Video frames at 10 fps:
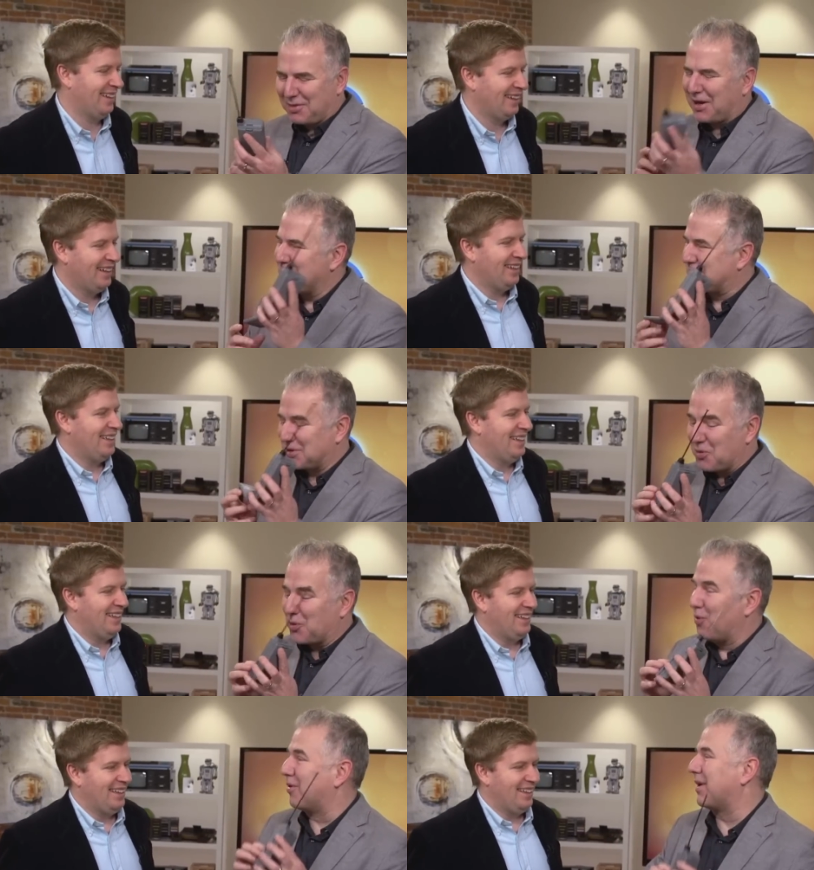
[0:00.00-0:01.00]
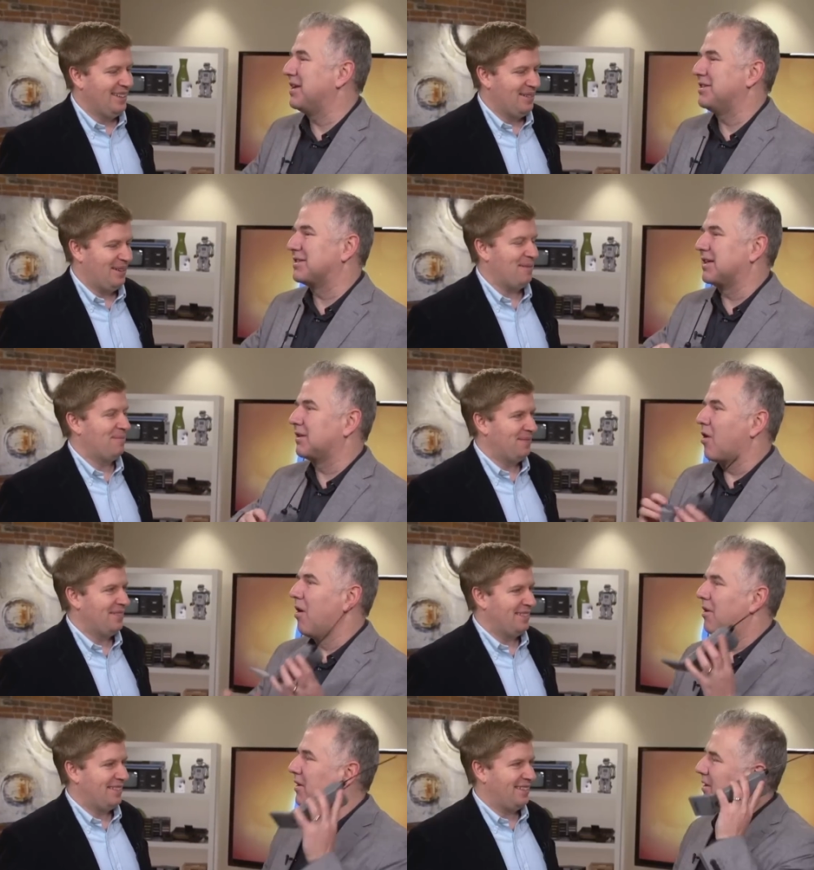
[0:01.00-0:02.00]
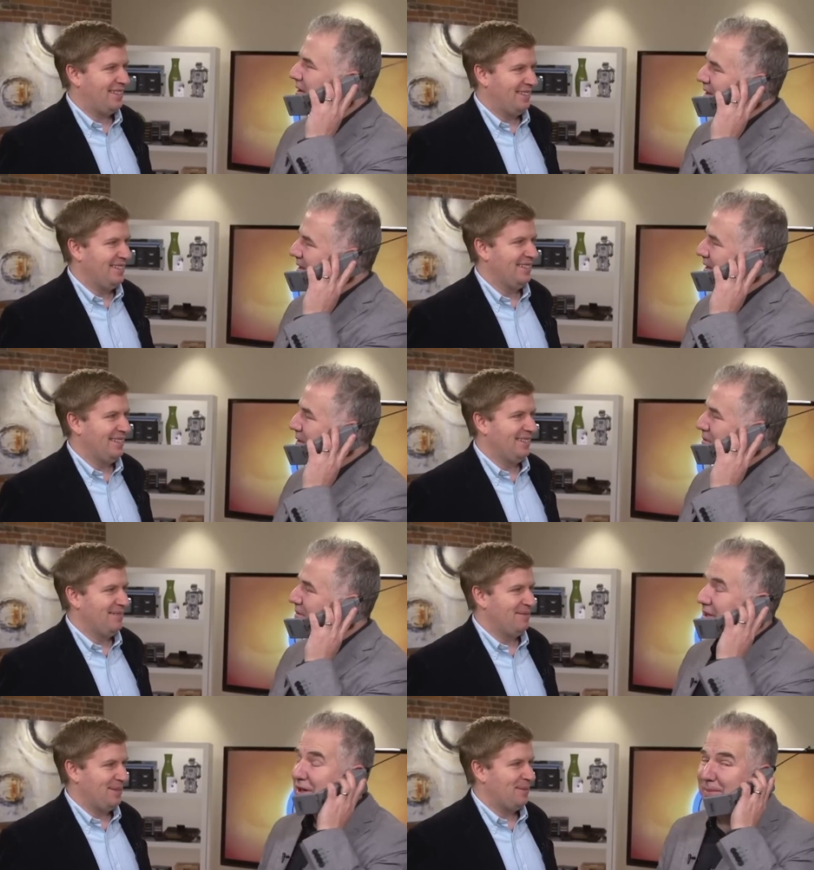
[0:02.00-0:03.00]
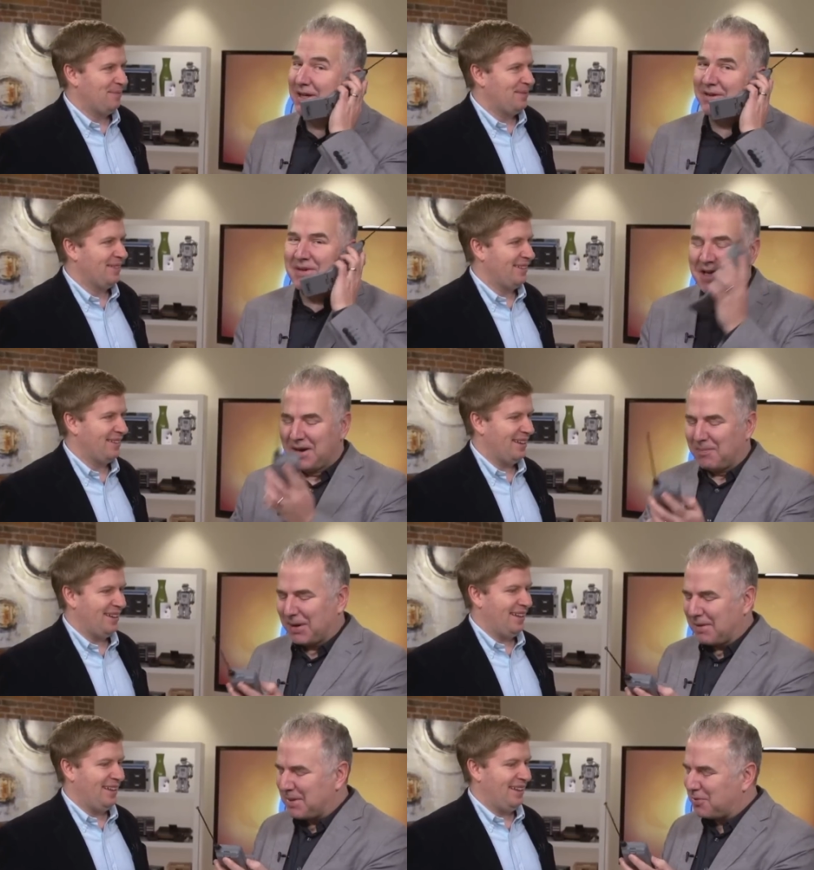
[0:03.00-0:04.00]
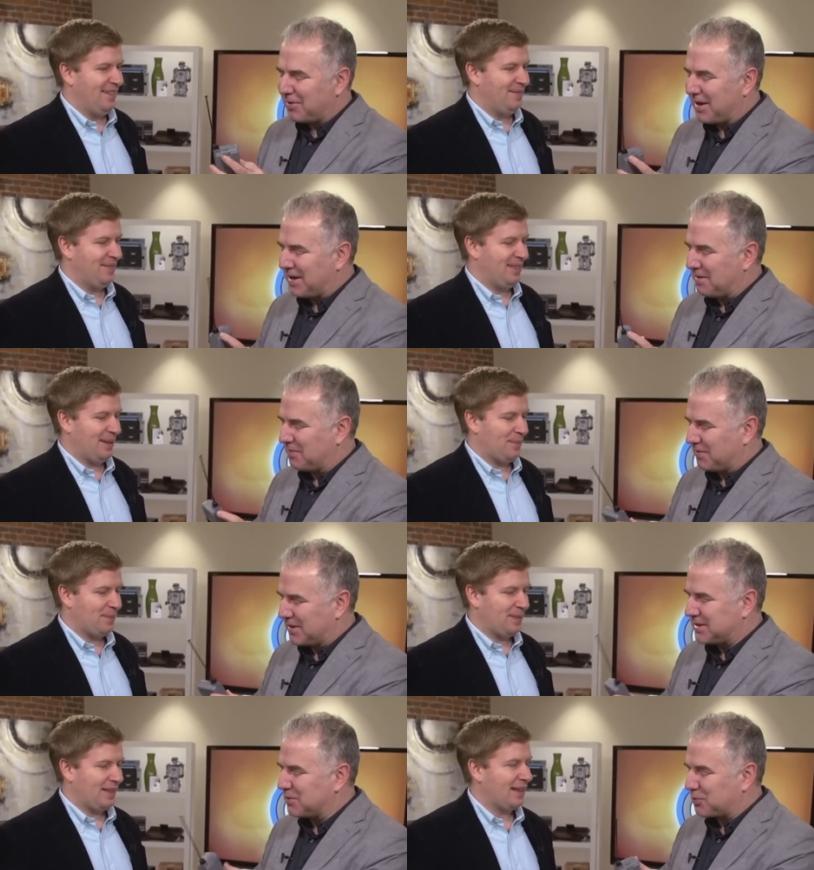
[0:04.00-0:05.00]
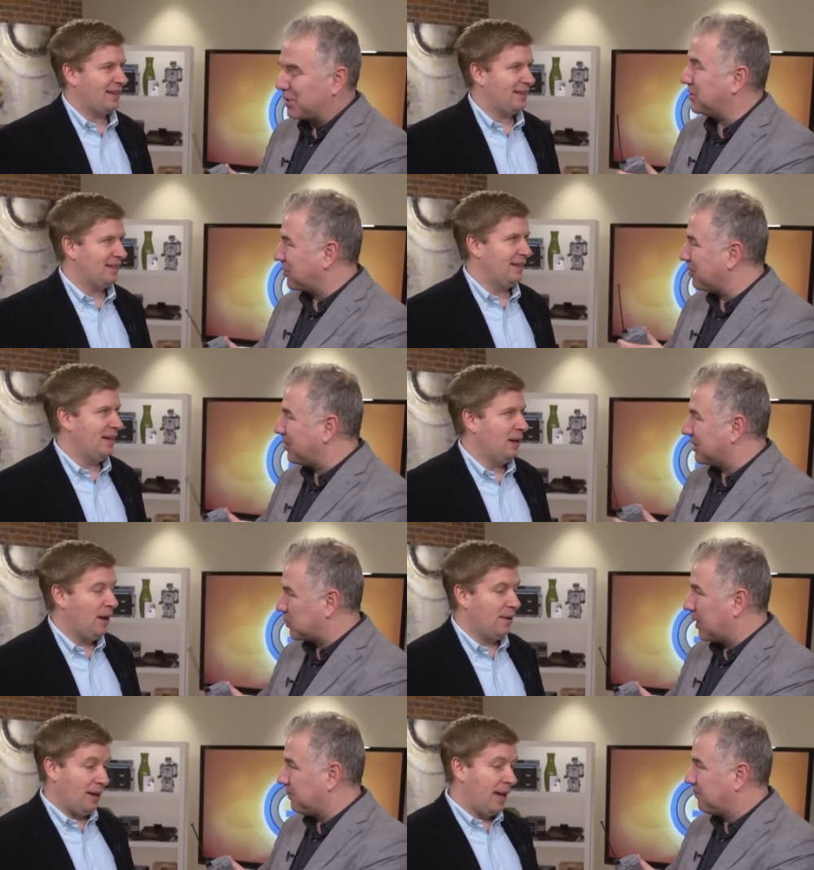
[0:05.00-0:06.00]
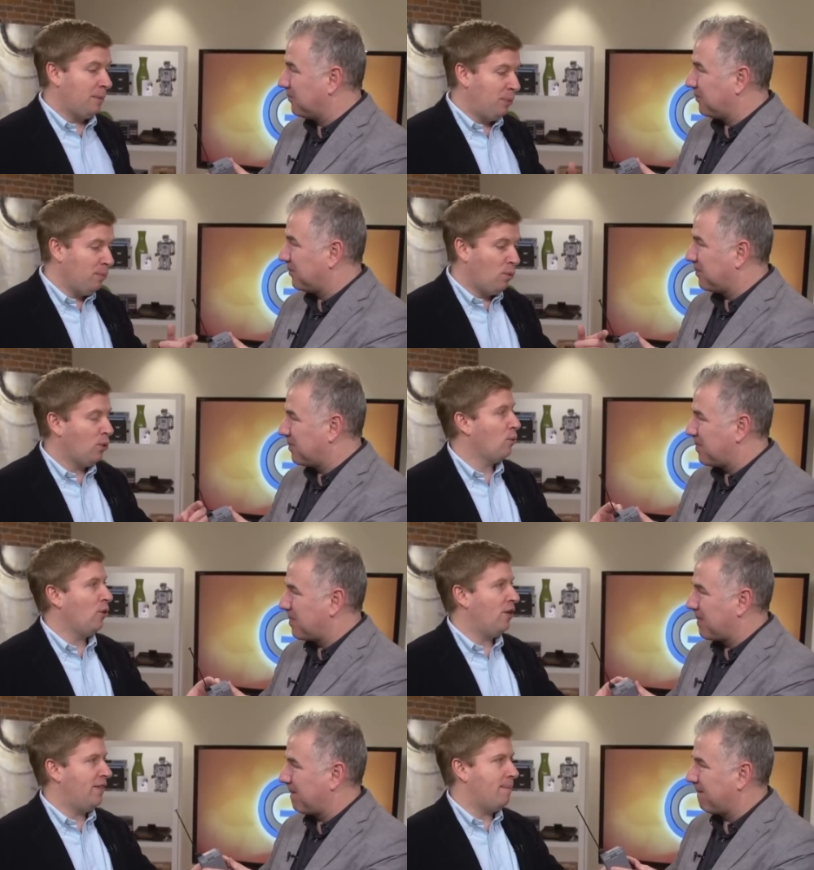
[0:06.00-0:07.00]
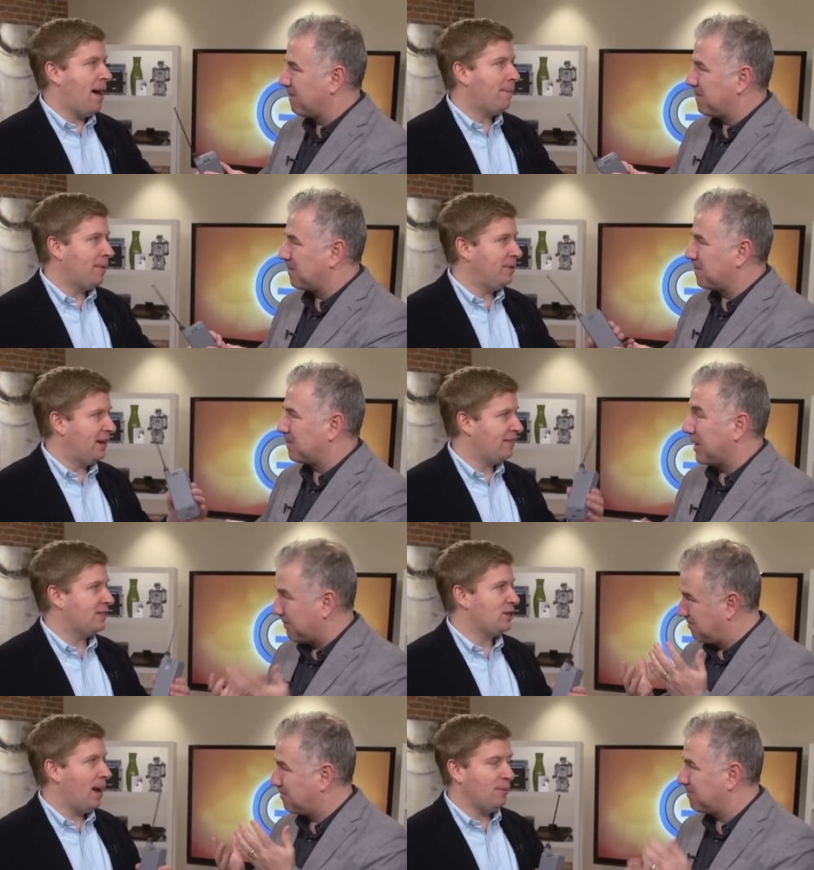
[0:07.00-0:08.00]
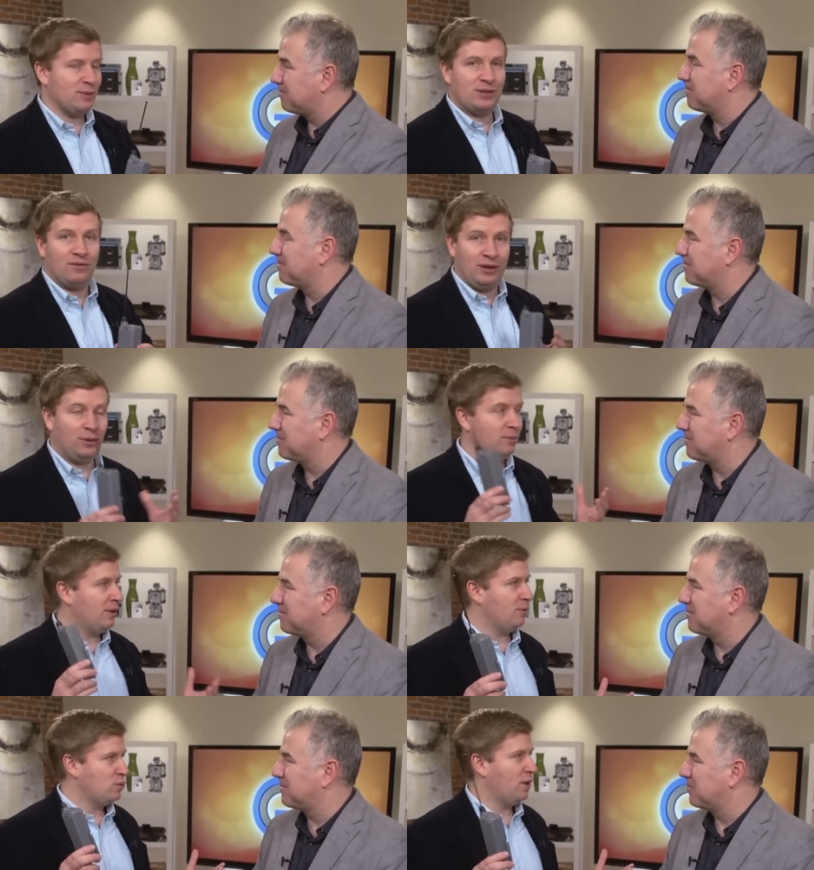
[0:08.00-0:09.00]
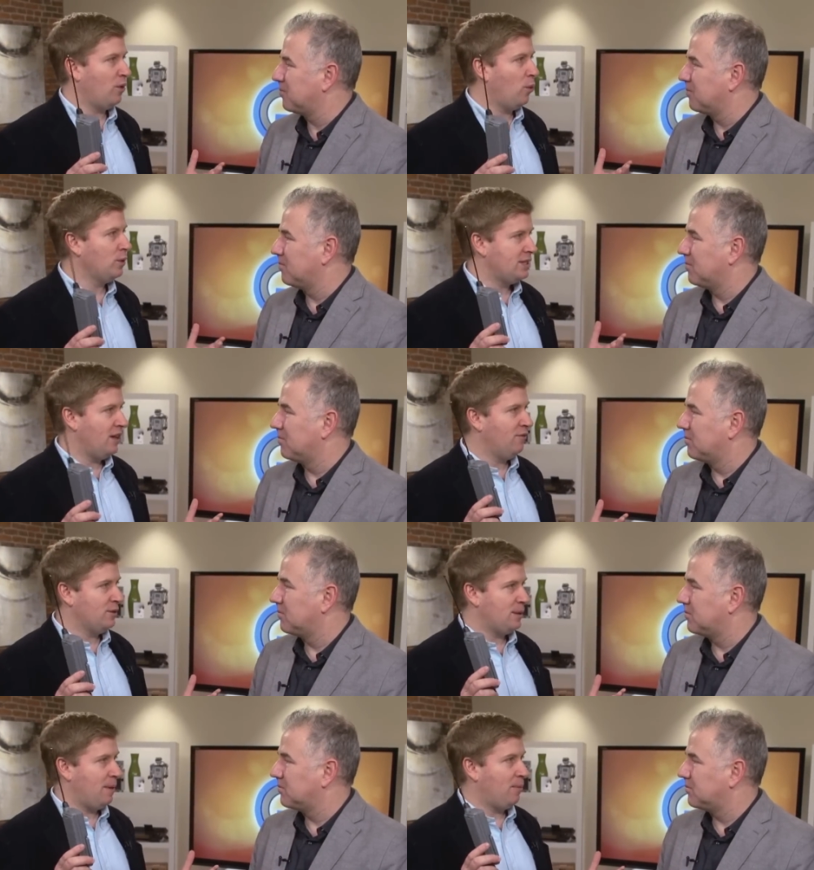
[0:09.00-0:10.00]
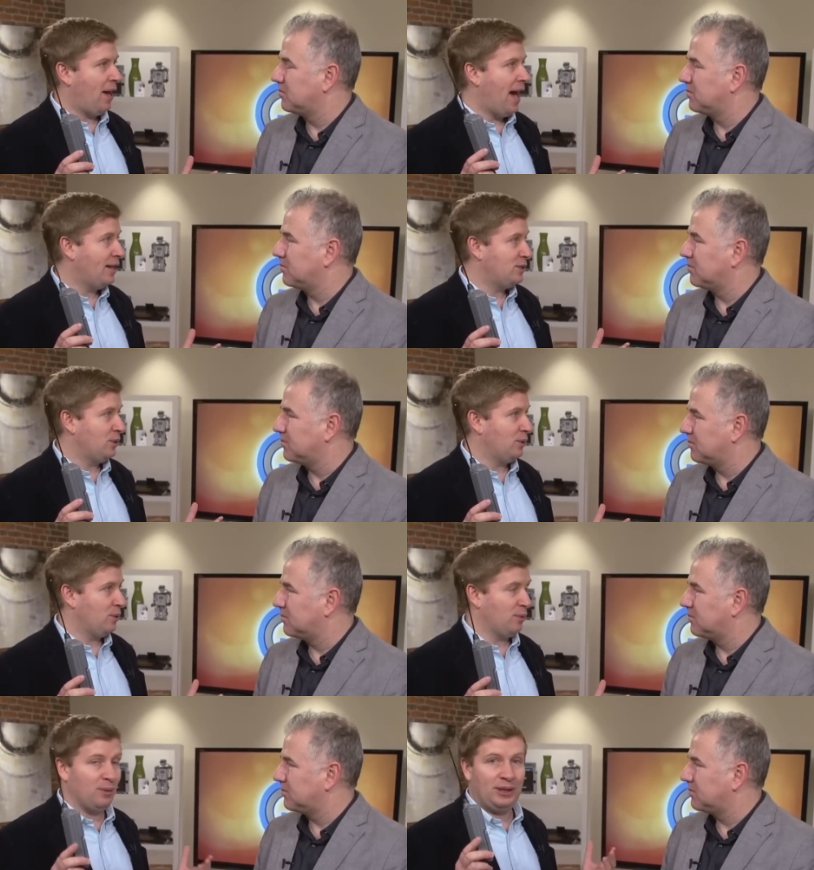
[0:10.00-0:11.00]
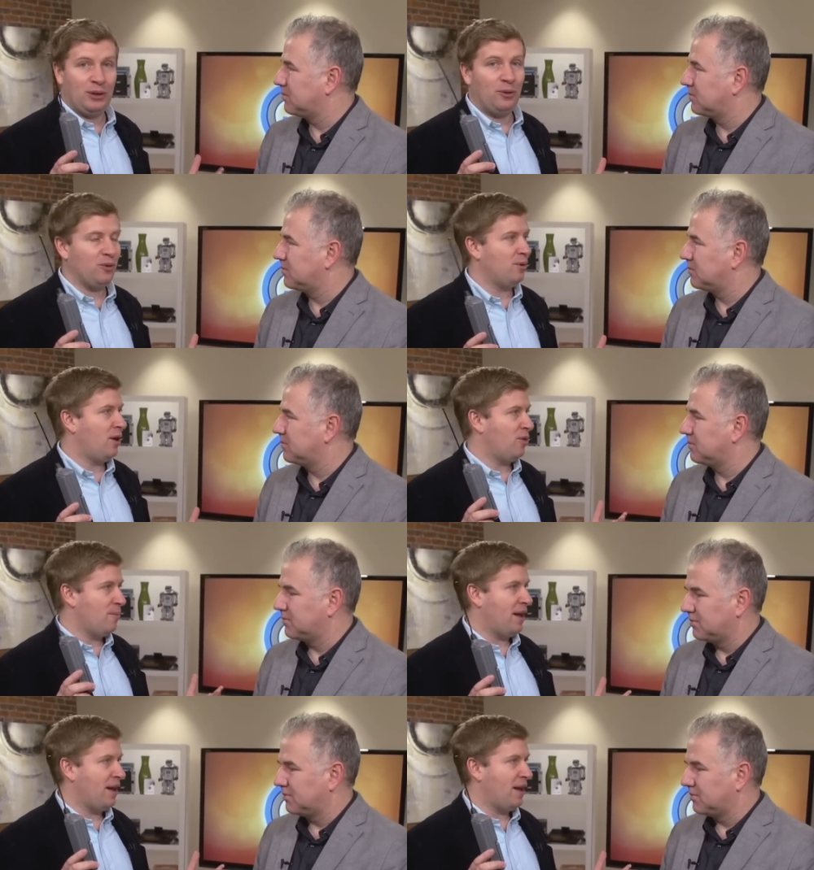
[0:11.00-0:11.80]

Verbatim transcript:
Speaker 1: I thought it was so cool, right? You just yeah. like, hello, can you hear me now? But I remember um, this thing was pretty durable as well.
Speaker 2: And it put Motorola on the map. I mean, at yeah. the time, it was the you know it was one of the only cell phones that people had, so there were really no other,